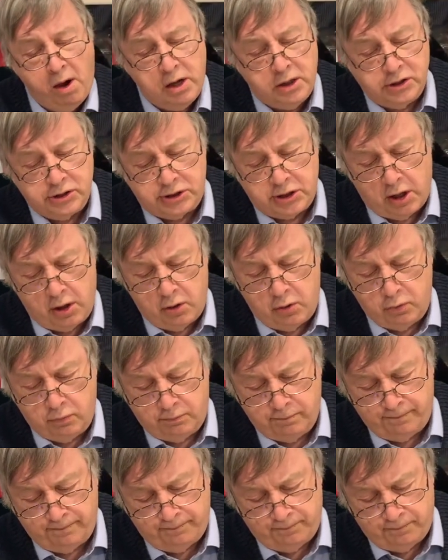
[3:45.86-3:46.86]
So,
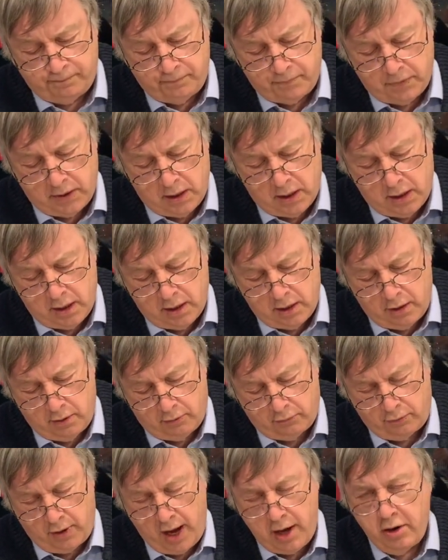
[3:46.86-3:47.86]

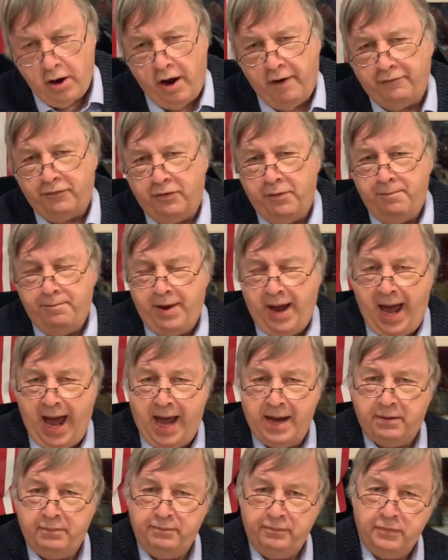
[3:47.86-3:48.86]
right off the
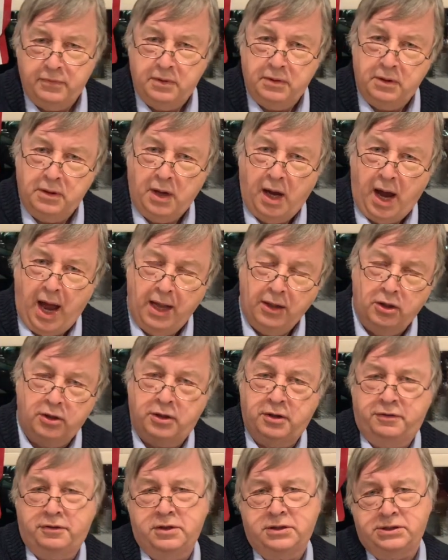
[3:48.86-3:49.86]
bat, I
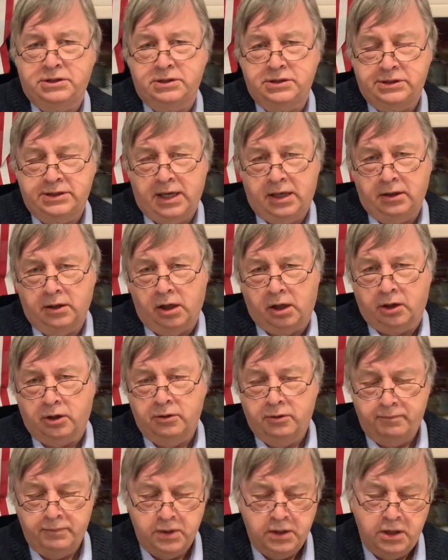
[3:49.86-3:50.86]
look at this and say, look,
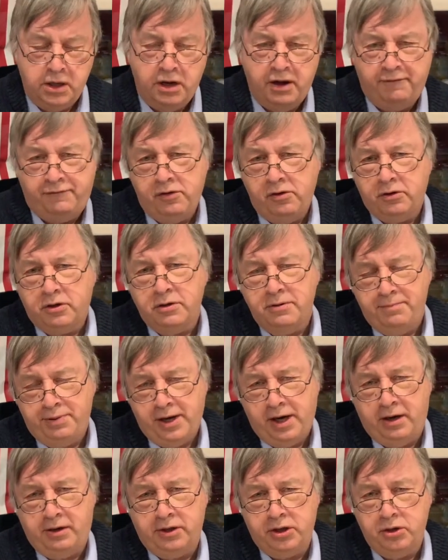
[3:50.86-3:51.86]
if you
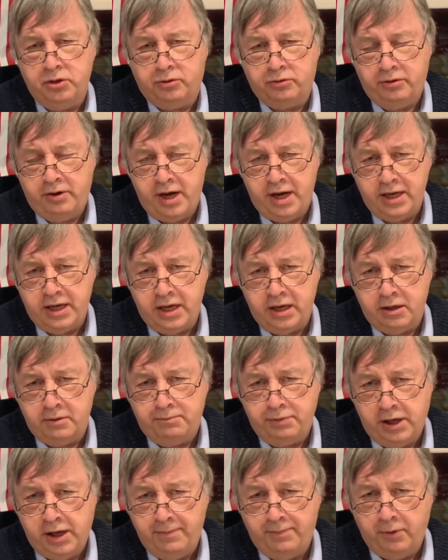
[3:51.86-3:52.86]
compare the Ukrainian
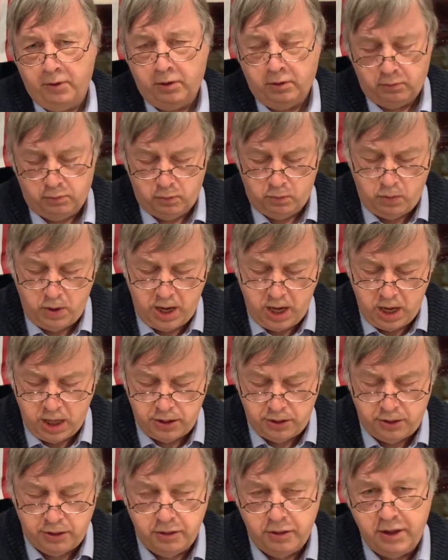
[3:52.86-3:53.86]
people
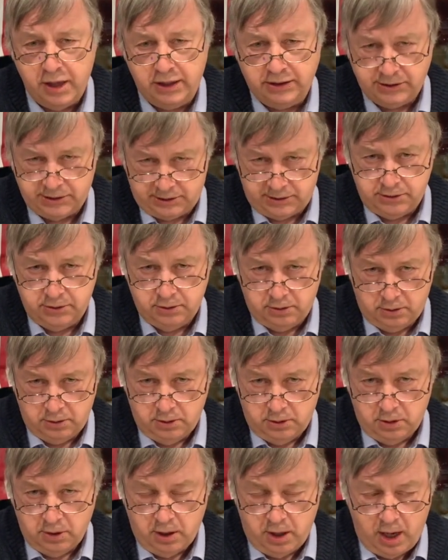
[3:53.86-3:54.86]
with this,
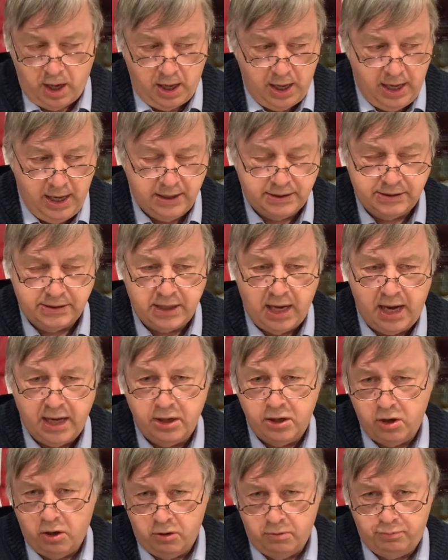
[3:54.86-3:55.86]
it's a
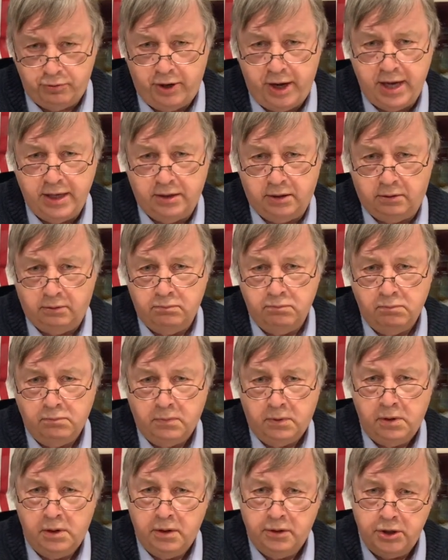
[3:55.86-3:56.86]
no-brainer.
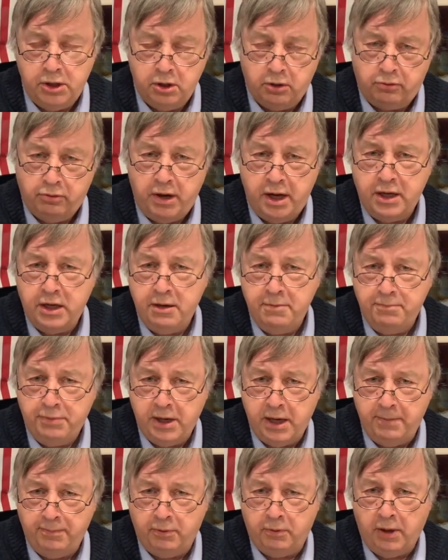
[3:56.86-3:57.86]
The Ukrainian
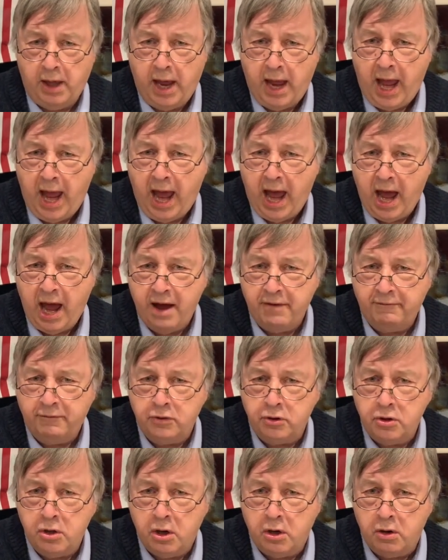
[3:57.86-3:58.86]
people have
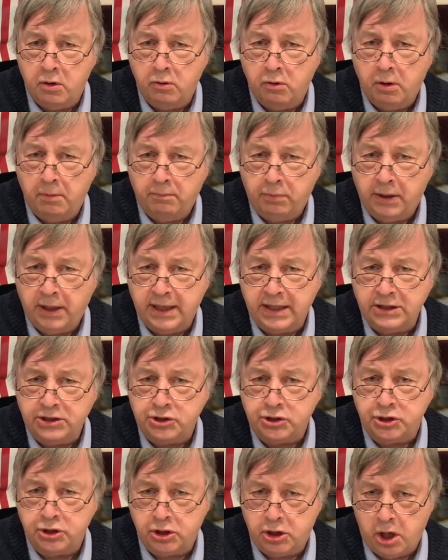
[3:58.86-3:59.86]
no
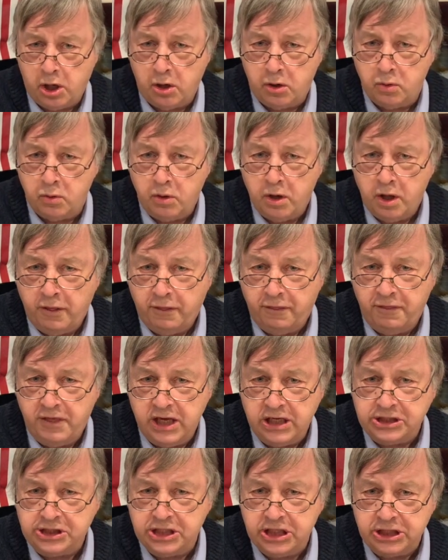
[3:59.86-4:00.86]
place to go.
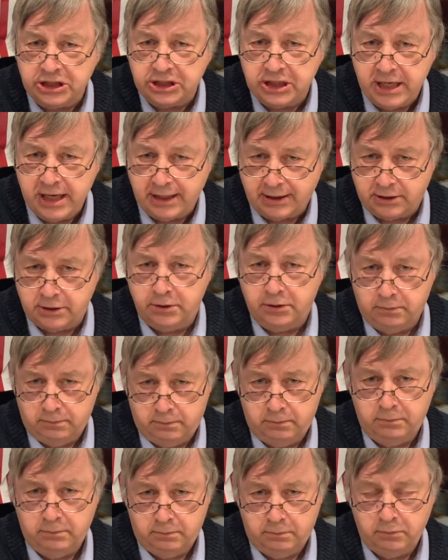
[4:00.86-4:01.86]
This is it,
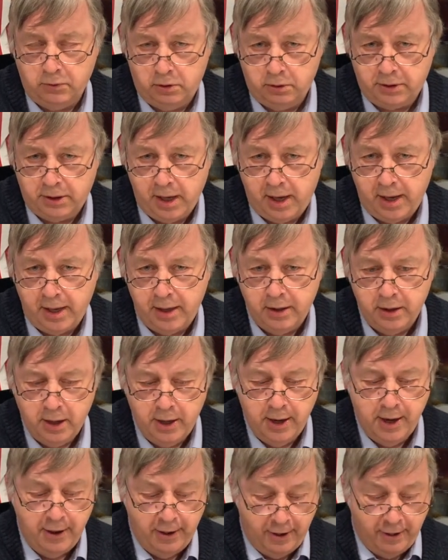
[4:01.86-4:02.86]
okay?
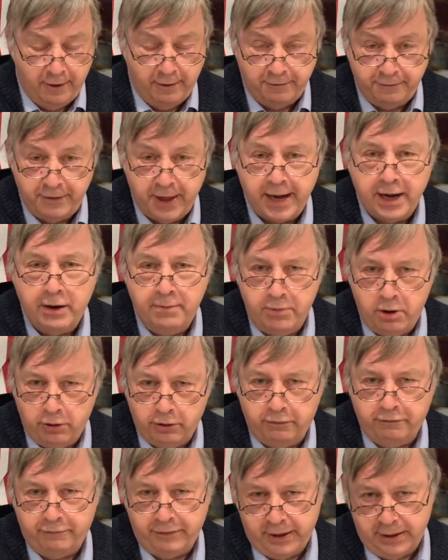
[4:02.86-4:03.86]
They are
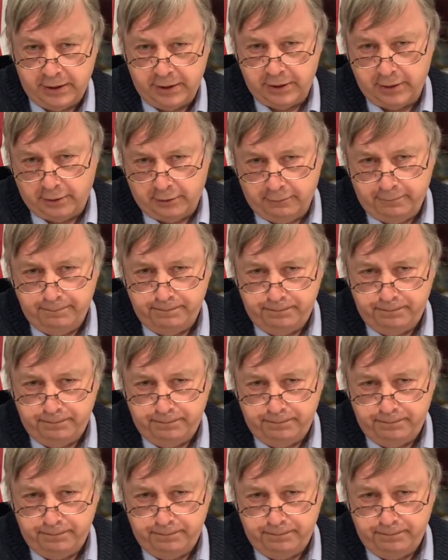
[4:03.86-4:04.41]
motivated.